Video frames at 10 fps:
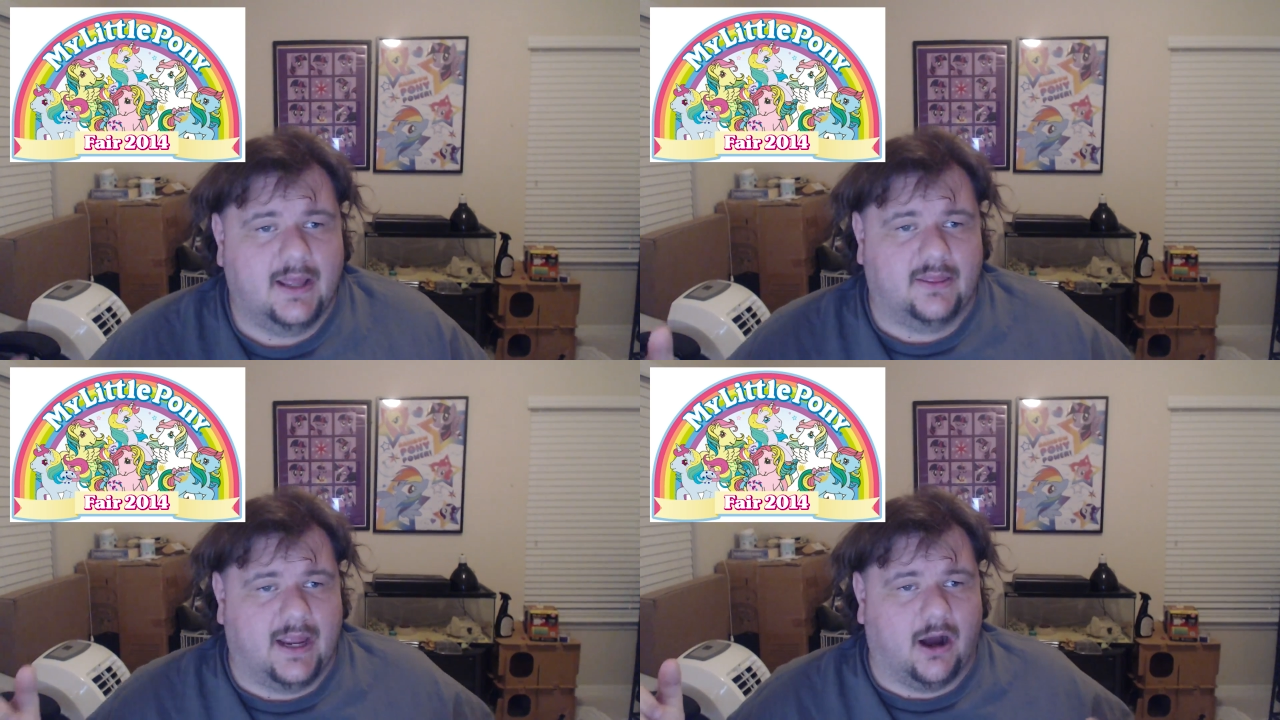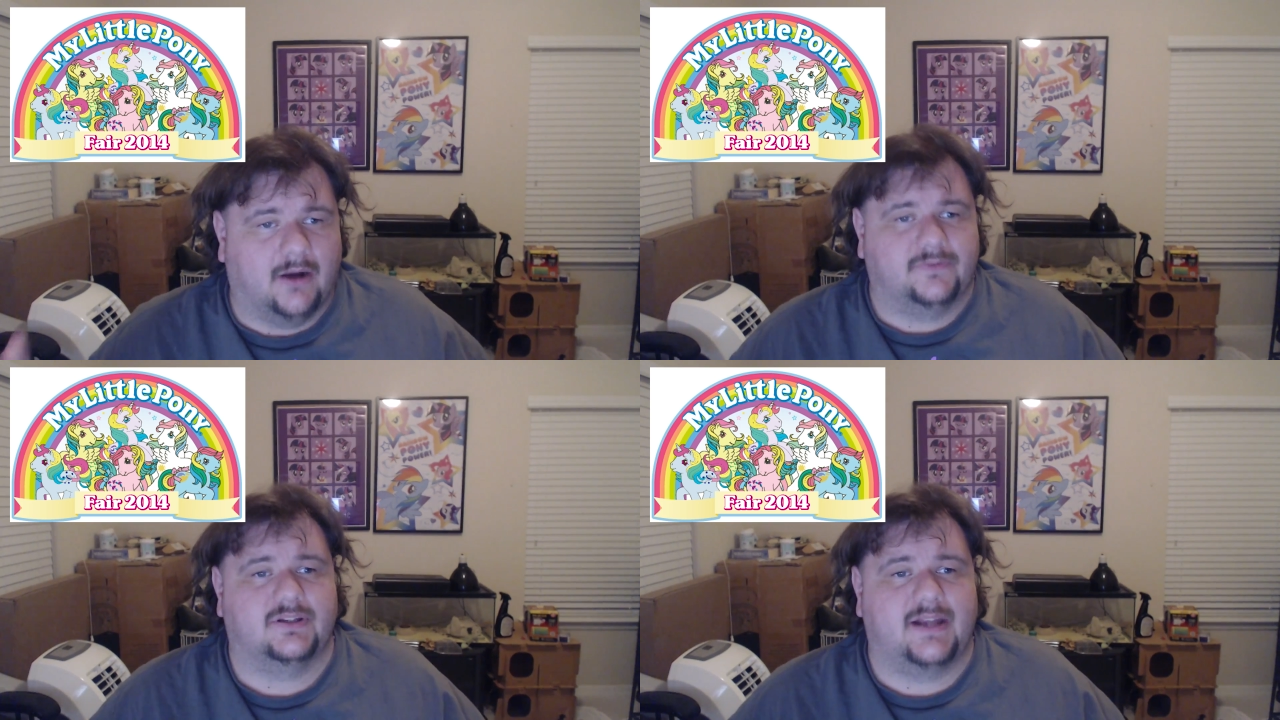They
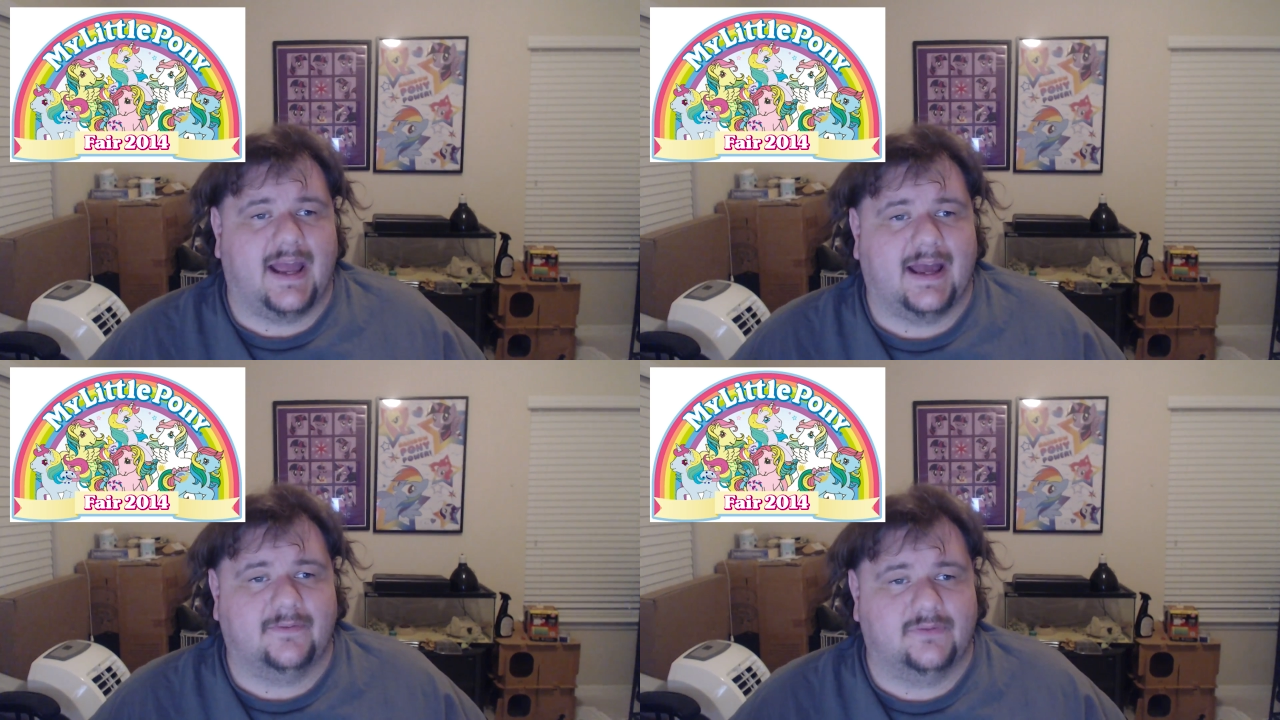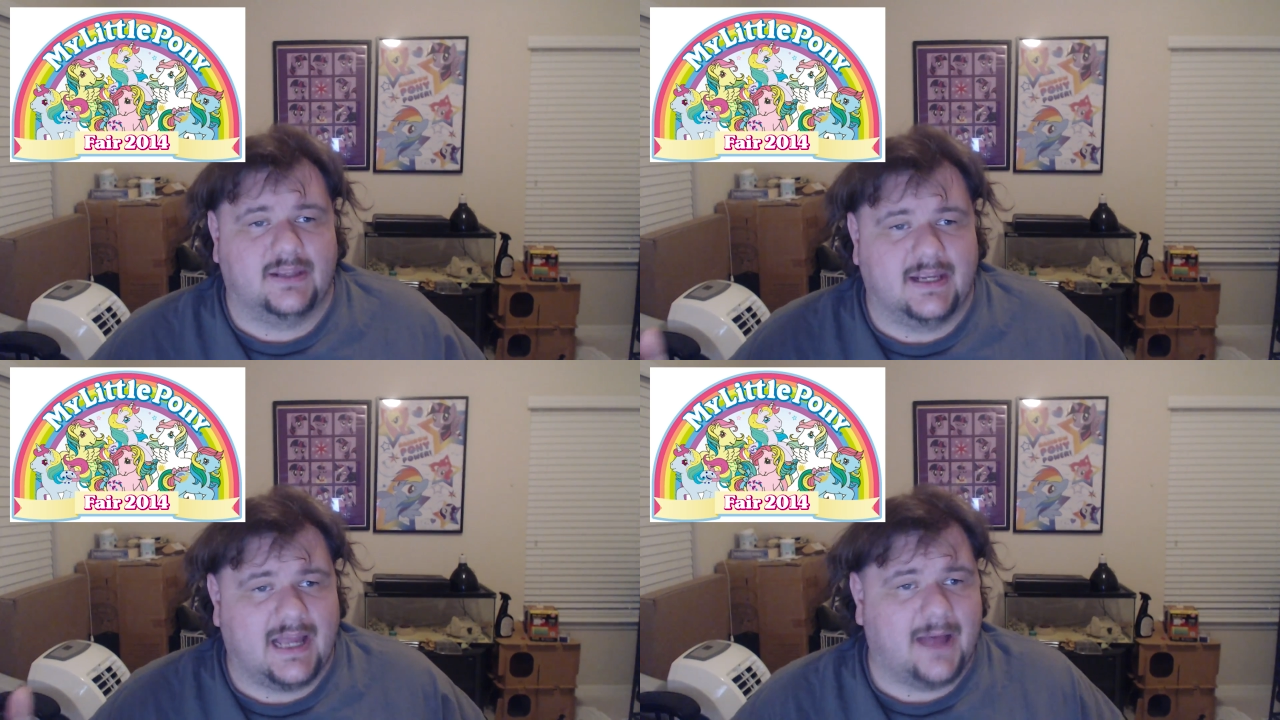often have
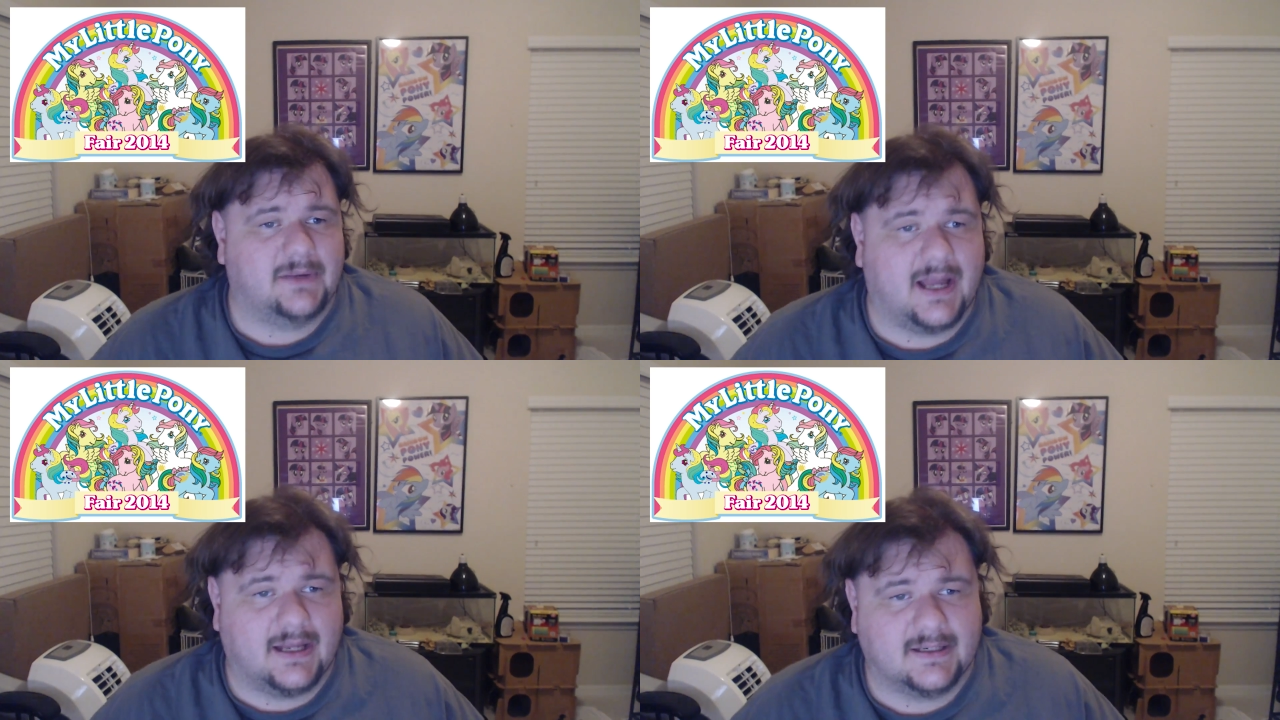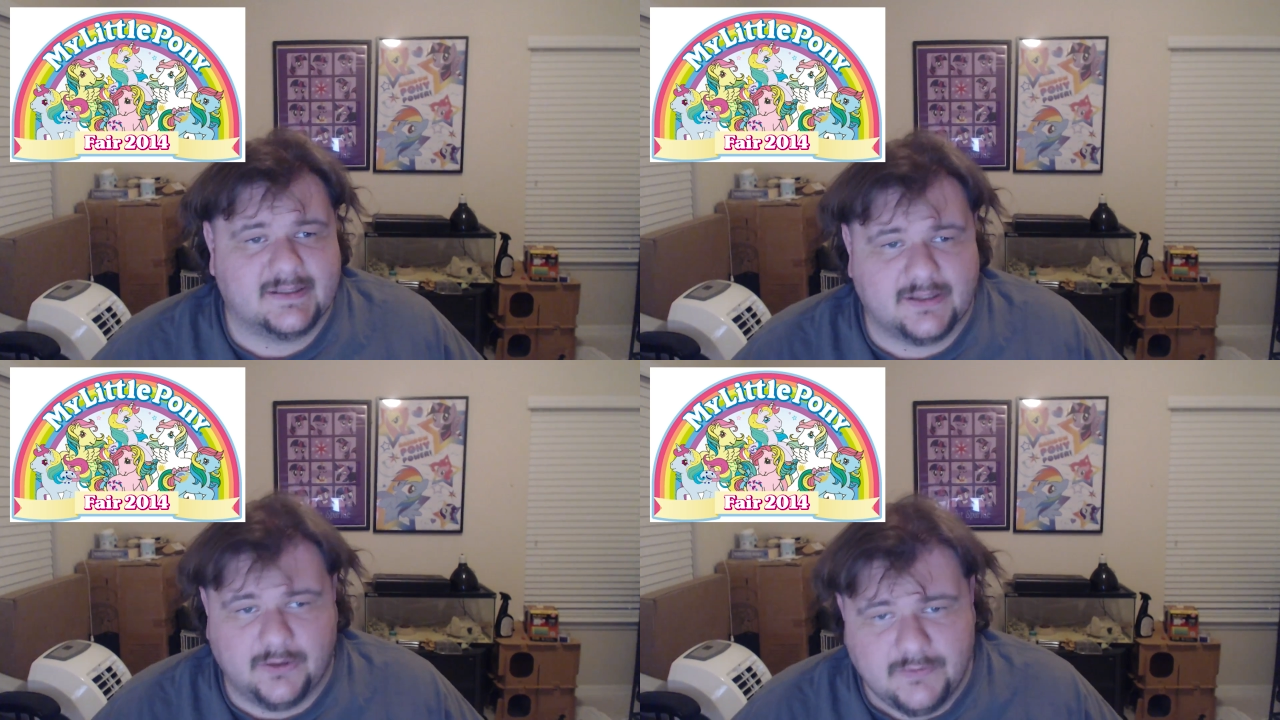the Comic Con
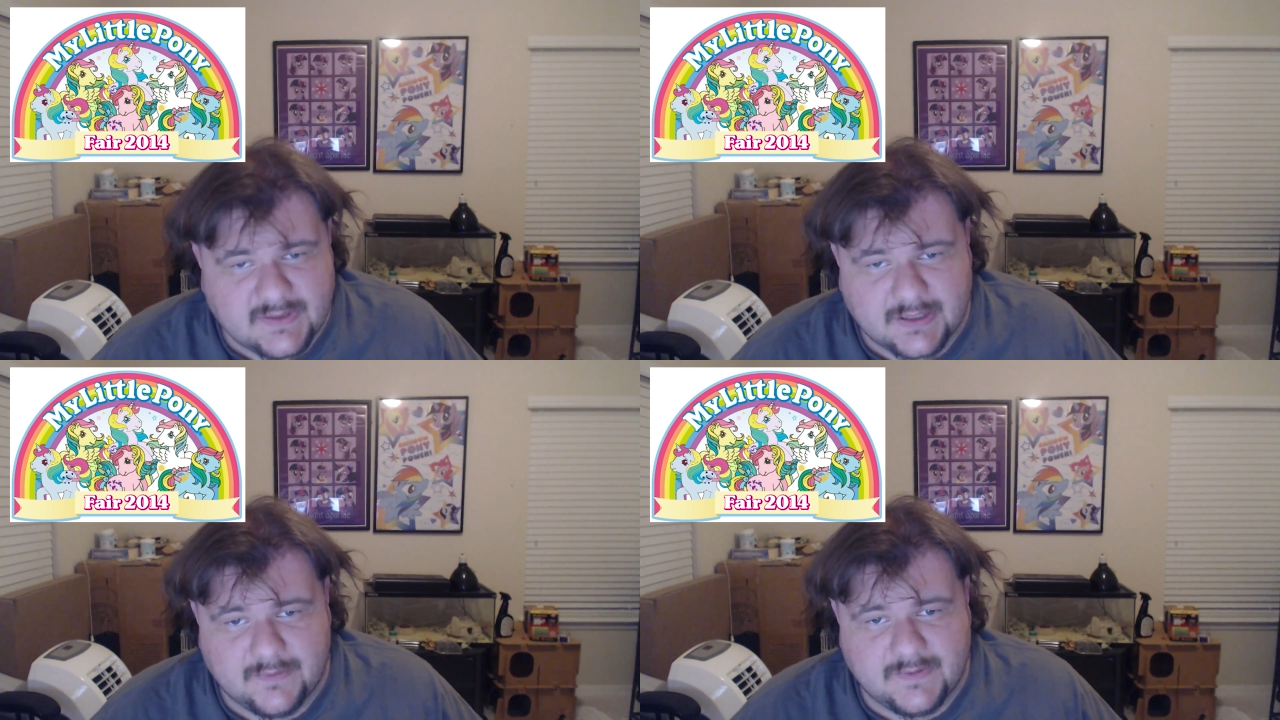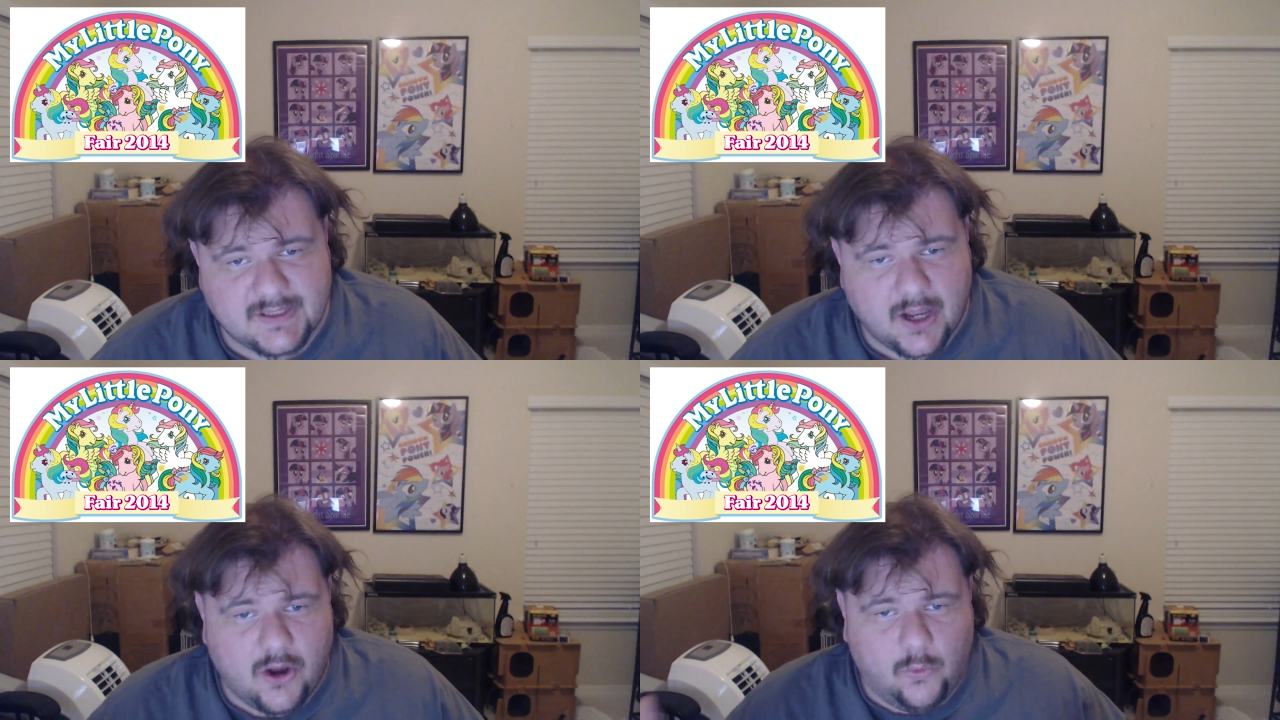exclusives
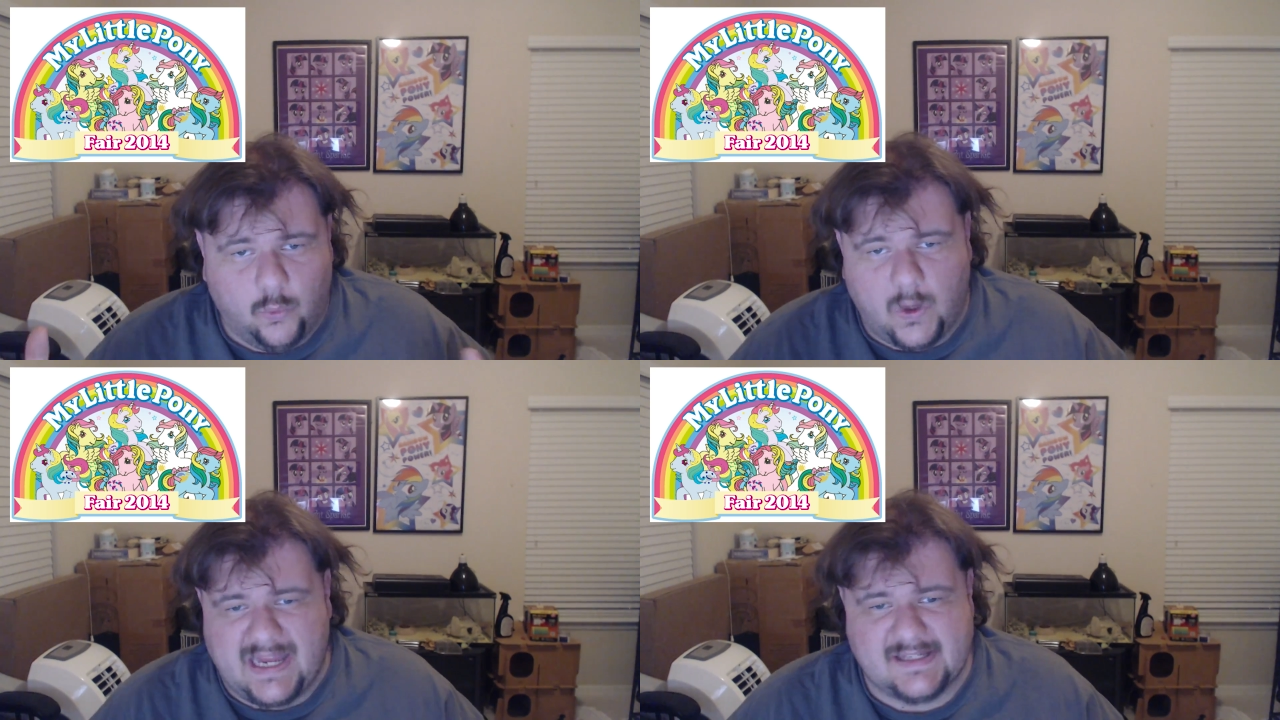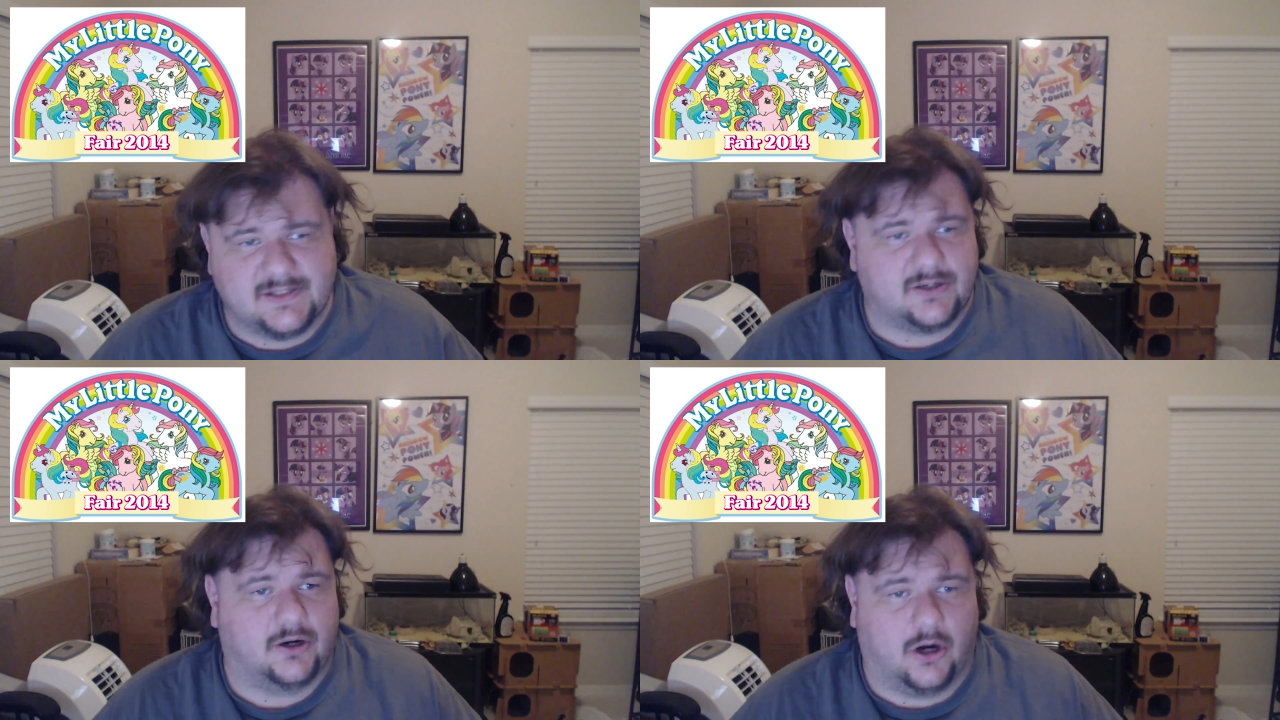weeks